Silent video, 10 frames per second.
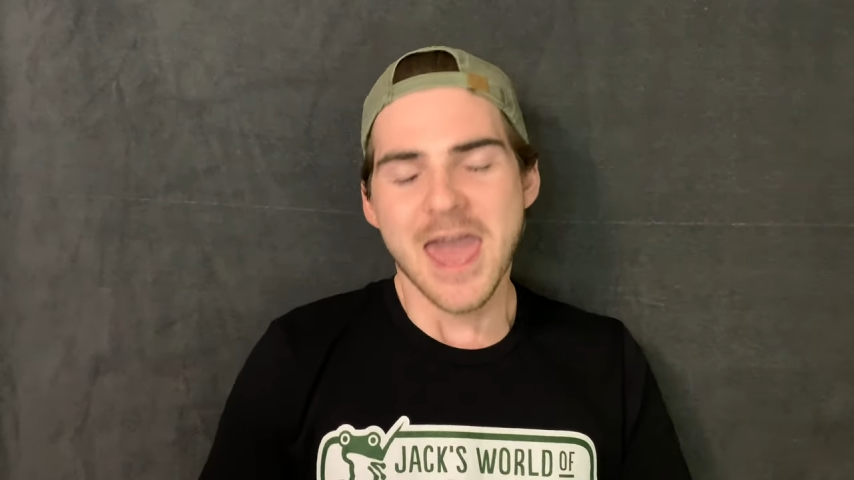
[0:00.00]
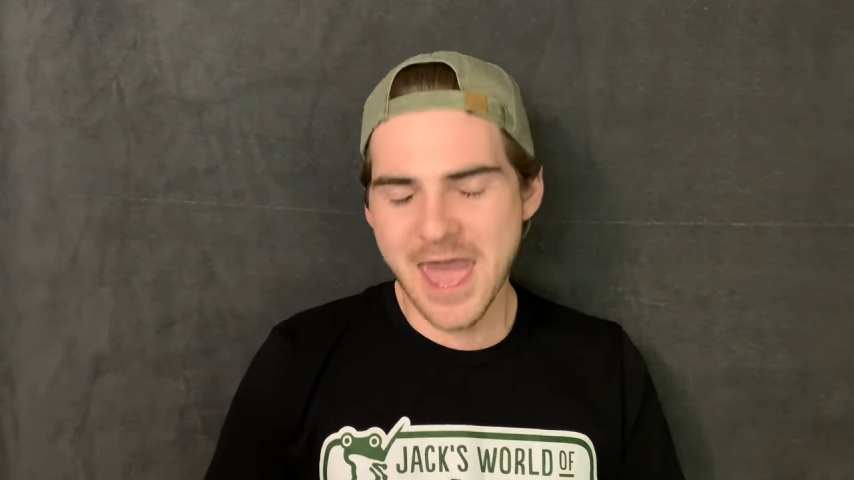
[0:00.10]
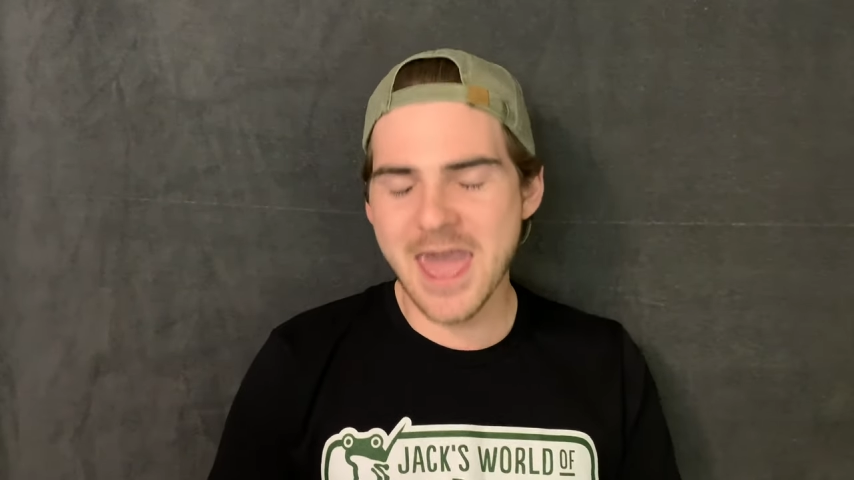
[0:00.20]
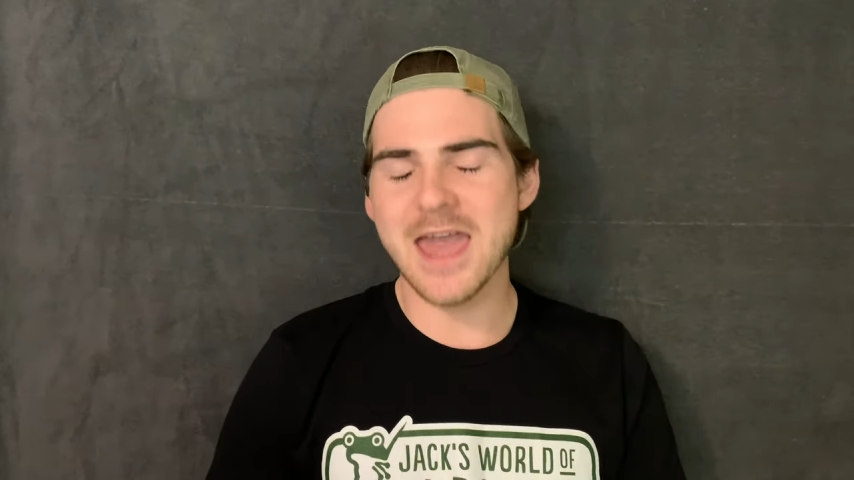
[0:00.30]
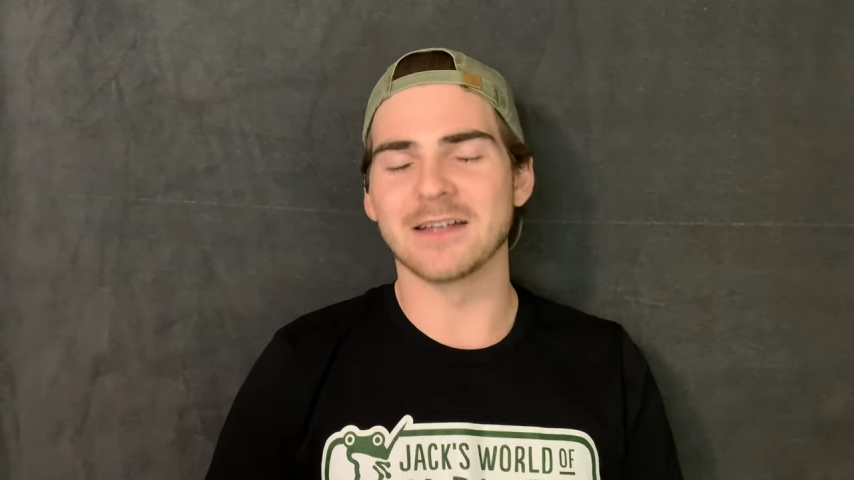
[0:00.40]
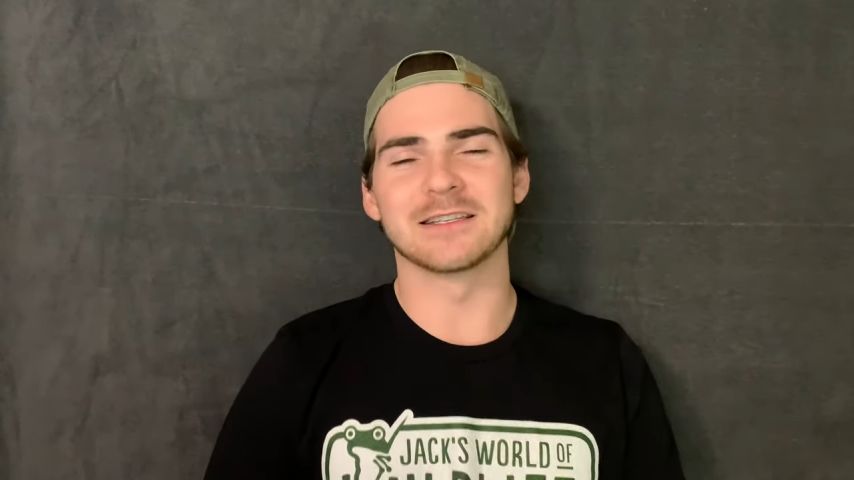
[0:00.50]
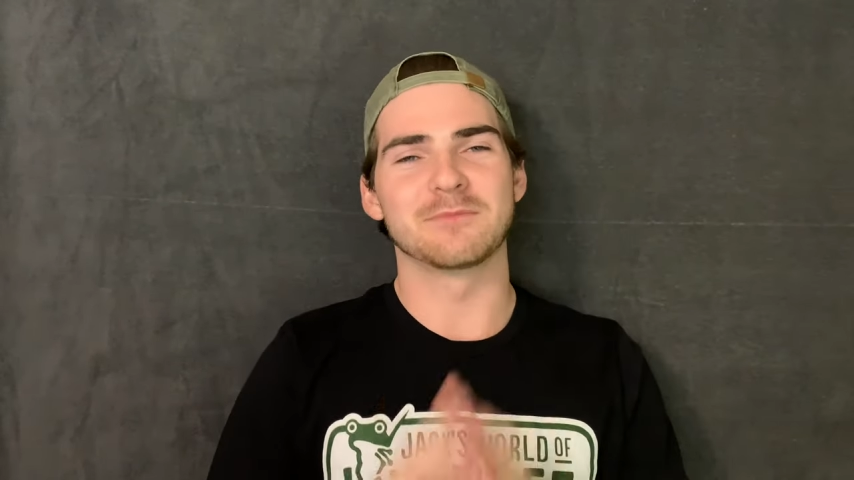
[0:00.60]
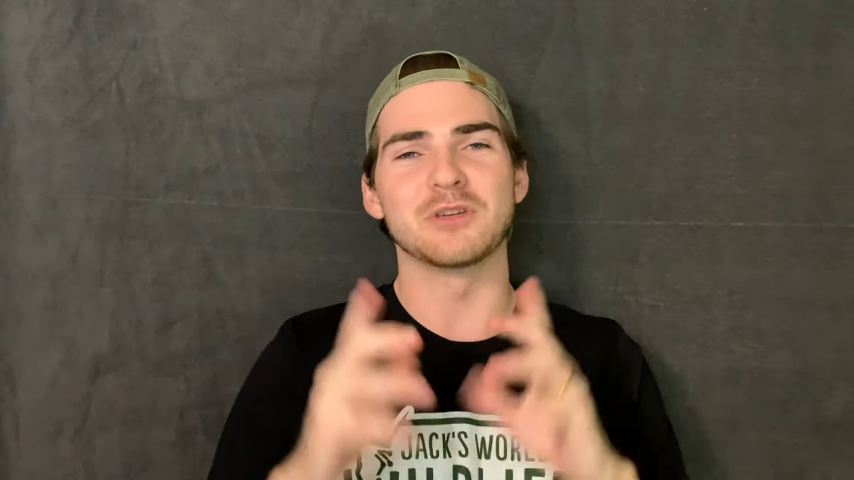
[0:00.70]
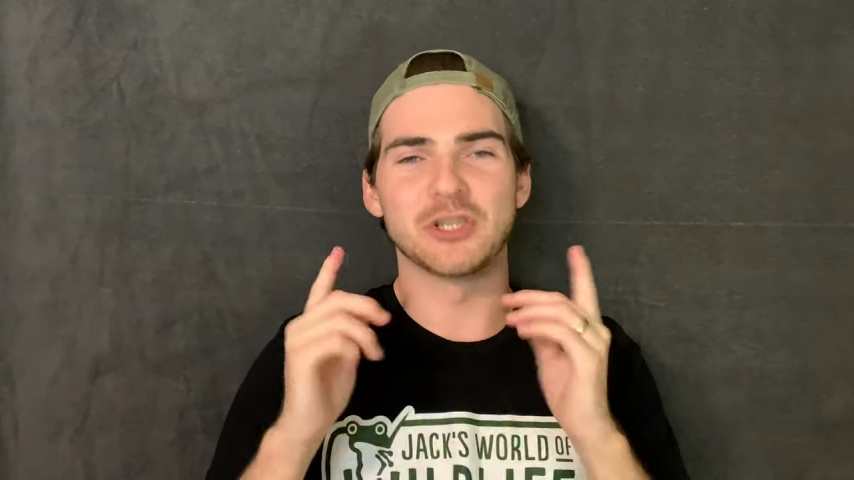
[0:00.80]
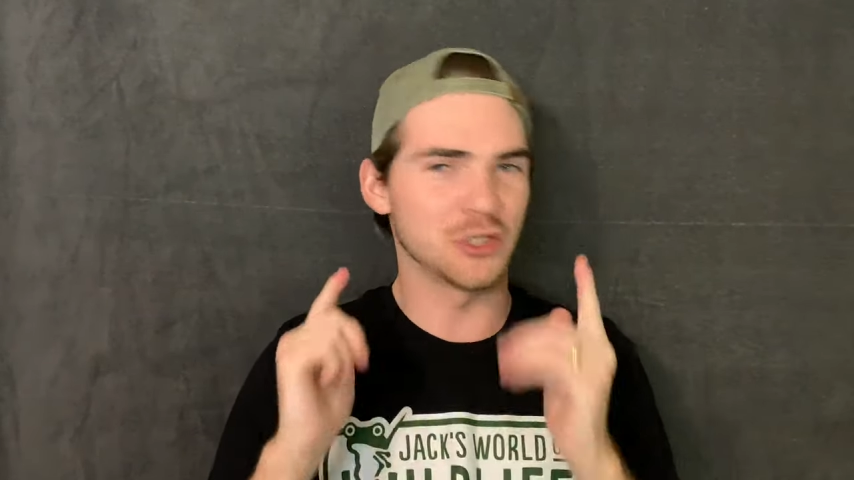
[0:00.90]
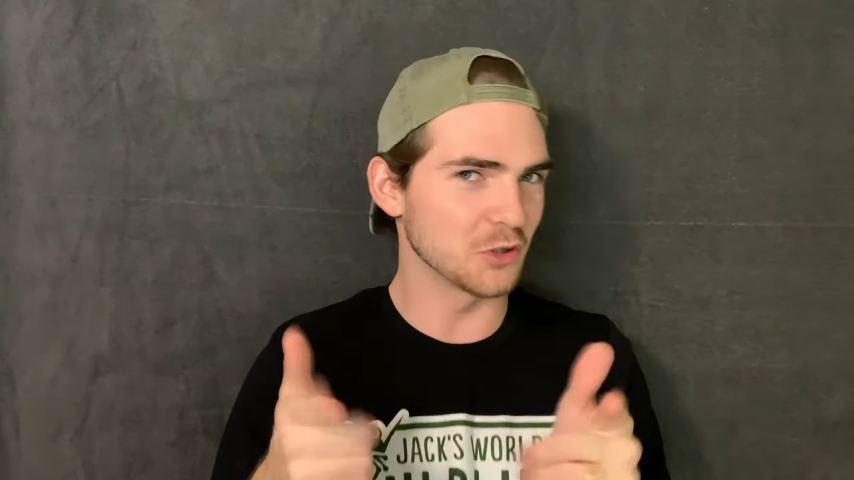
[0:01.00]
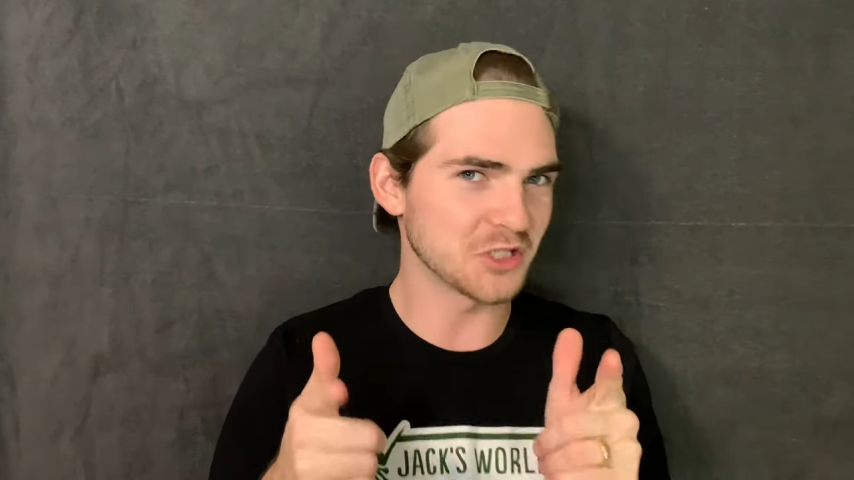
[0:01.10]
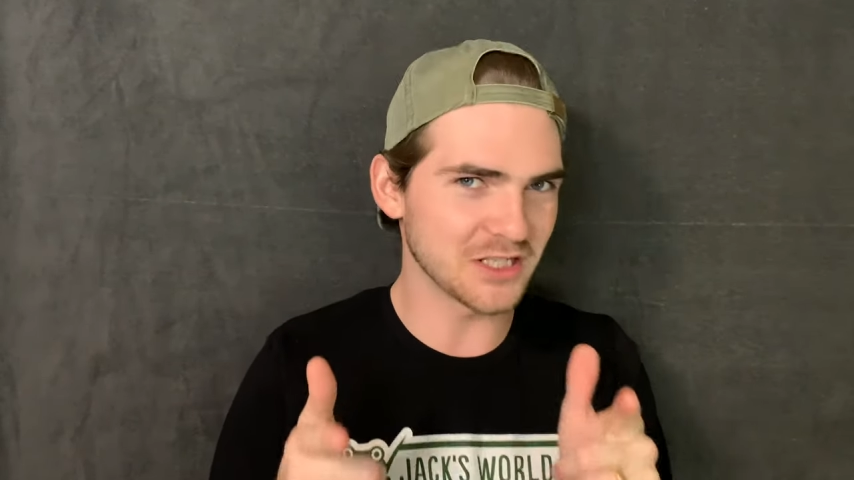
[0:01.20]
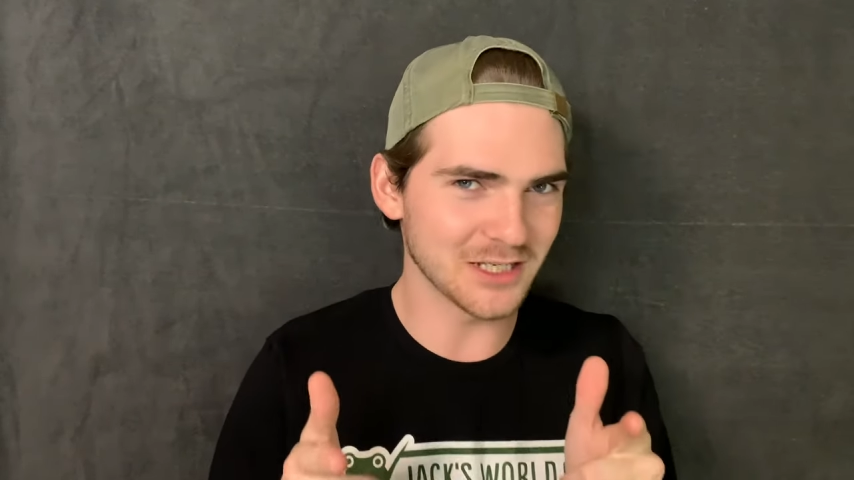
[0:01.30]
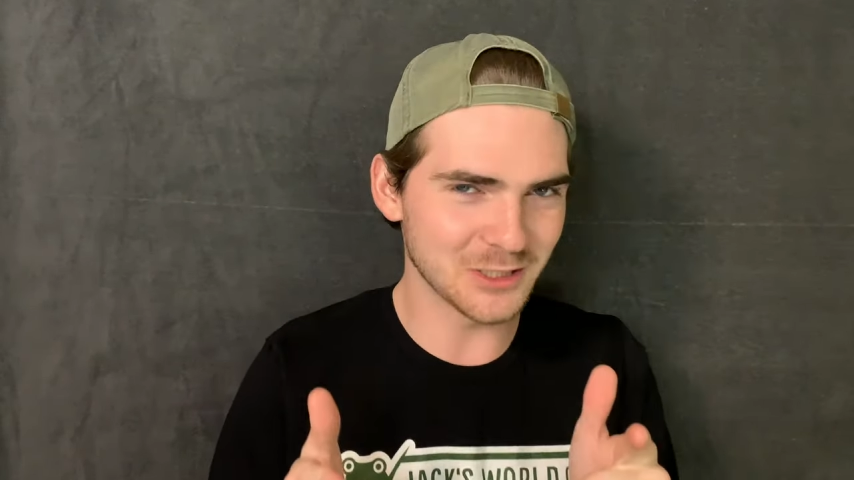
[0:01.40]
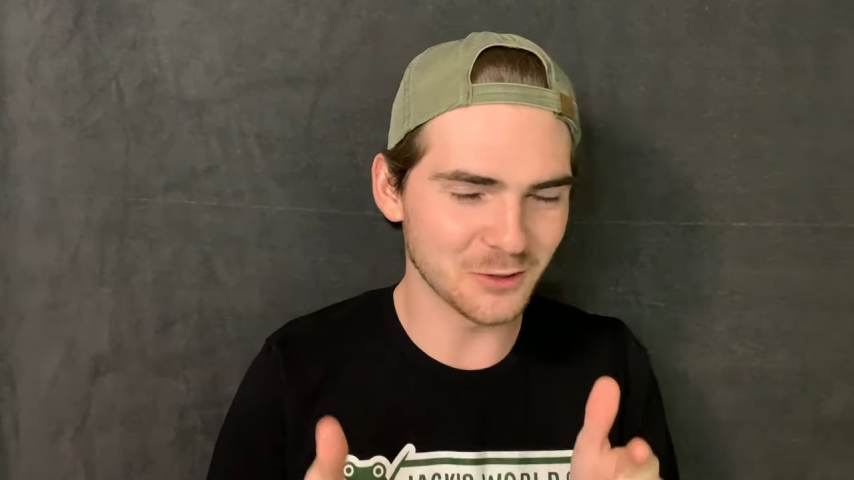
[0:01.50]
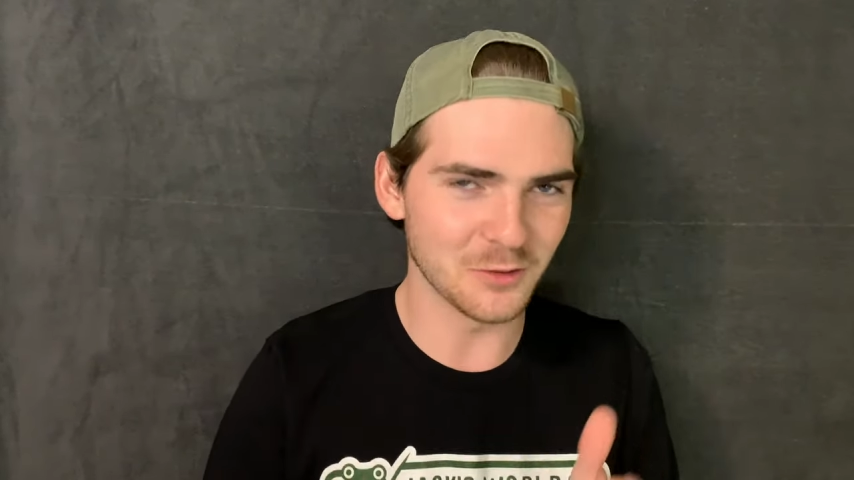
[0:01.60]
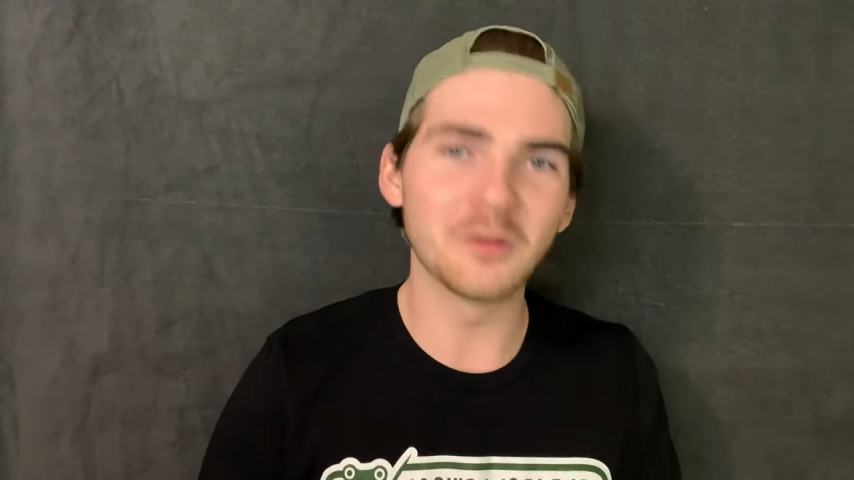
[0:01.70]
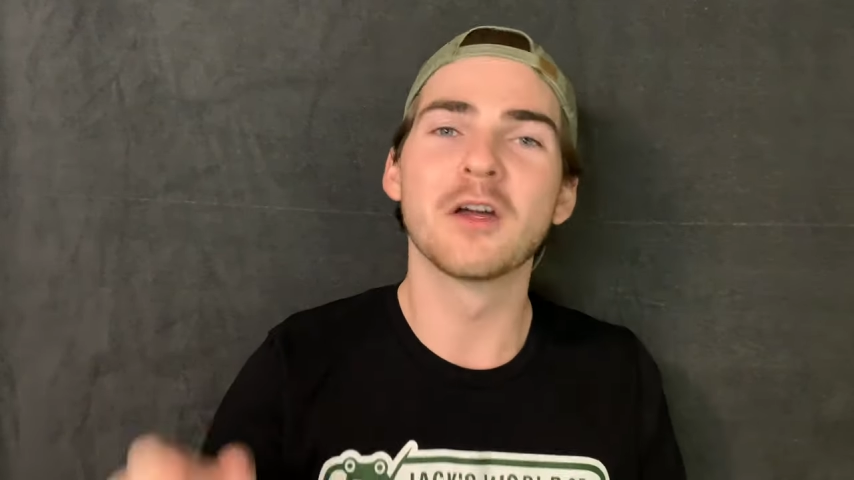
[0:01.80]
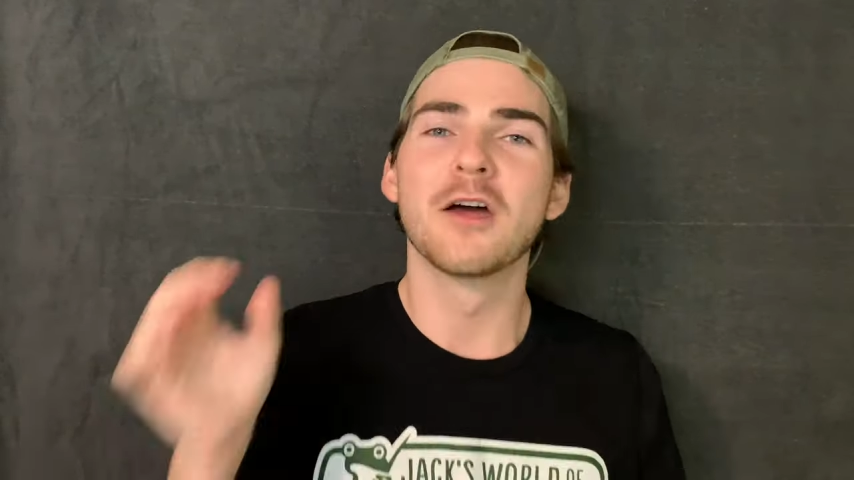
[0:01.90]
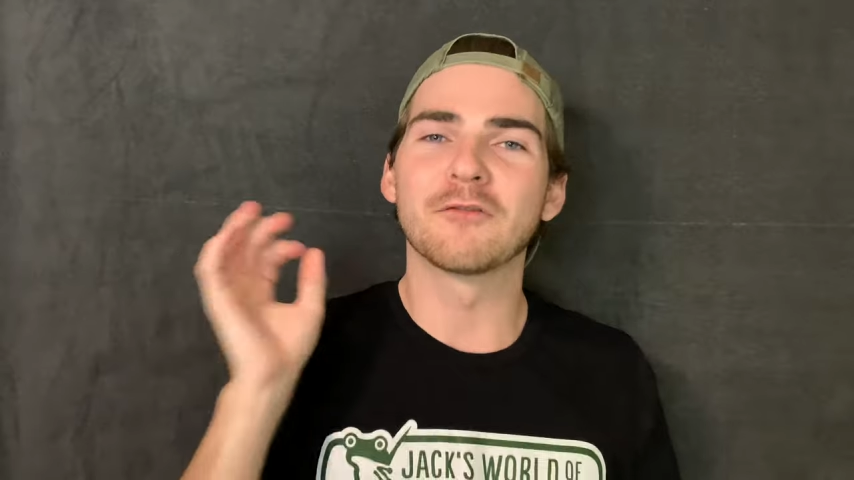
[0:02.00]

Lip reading: and be sure to stay tuned